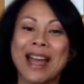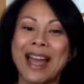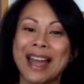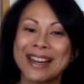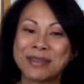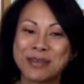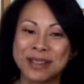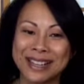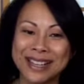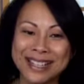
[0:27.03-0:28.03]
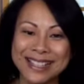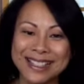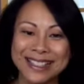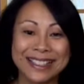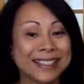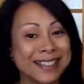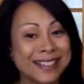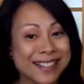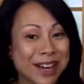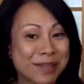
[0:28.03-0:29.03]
And with us is our